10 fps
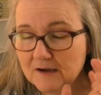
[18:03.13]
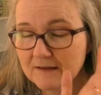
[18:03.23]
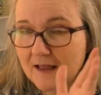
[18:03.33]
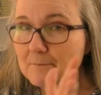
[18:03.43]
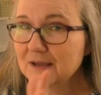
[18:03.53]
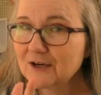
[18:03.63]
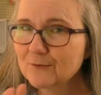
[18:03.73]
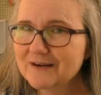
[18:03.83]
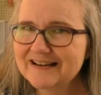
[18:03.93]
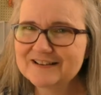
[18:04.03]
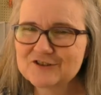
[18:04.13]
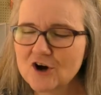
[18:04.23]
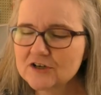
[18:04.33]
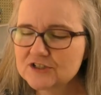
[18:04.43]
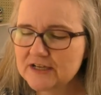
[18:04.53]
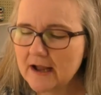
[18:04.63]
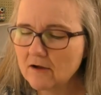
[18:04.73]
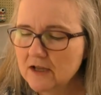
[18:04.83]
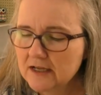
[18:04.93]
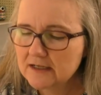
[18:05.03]
a lot better reading charts
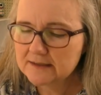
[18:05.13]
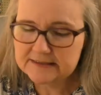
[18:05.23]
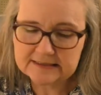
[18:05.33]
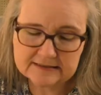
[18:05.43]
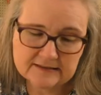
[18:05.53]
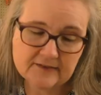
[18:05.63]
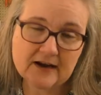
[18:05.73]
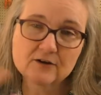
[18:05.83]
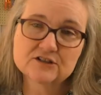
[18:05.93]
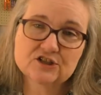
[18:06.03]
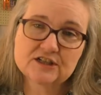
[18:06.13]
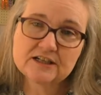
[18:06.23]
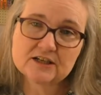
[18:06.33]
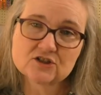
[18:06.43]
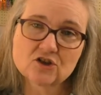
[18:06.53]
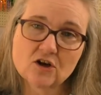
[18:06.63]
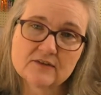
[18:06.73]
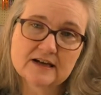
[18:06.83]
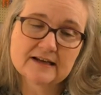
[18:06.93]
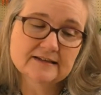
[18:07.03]
now because because the Erigeneia shawl
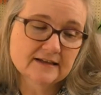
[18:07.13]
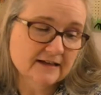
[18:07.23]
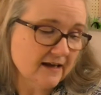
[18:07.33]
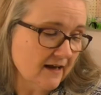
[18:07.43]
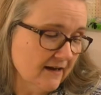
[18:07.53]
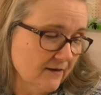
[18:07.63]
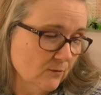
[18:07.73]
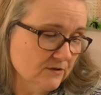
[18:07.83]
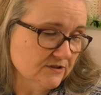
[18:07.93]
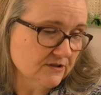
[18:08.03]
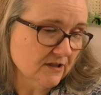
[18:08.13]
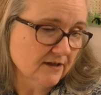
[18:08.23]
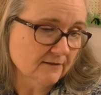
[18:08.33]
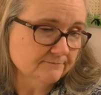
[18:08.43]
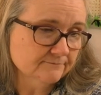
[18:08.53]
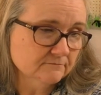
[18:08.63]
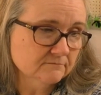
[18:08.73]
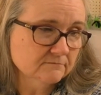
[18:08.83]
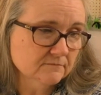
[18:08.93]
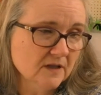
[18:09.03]
that I did, it was um,
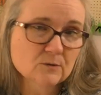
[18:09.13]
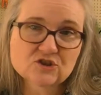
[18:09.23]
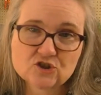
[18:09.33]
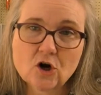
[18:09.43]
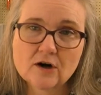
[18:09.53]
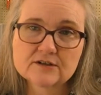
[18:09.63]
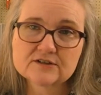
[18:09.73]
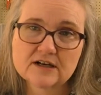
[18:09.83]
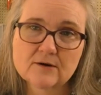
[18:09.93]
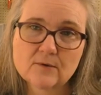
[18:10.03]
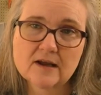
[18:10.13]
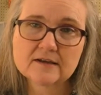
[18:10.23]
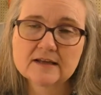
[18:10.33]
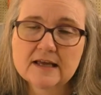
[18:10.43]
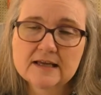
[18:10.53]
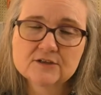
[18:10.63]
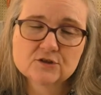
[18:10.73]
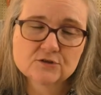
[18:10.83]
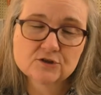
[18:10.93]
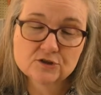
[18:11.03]
it was charts that I read
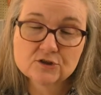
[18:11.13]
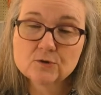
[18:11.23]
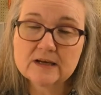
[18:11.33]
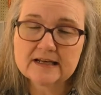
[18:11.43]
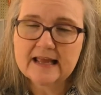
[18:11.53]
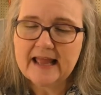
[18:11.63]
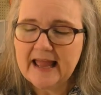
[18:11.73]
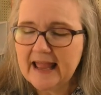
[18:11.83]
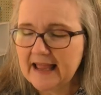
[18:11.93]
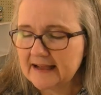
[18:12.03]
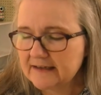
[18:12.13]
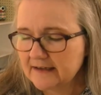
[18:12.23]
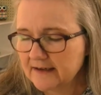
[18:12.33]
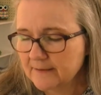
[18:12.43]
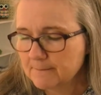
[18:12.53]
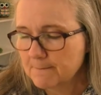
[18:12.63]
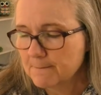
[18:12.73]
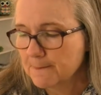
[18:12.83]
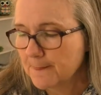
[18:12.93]
to, to do it. And um,